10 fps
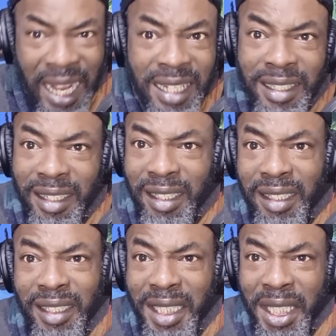And
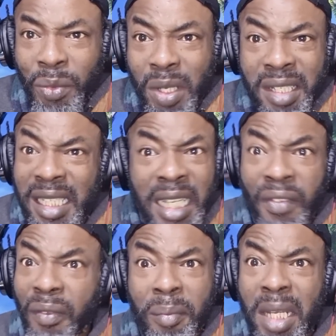he wasn't
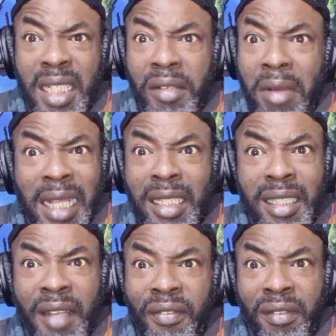even being
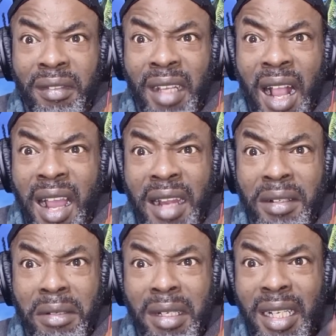derogative
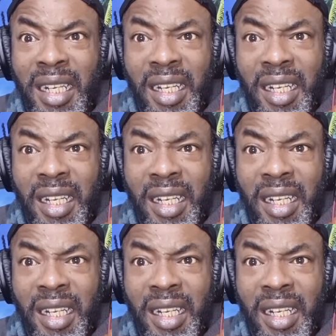or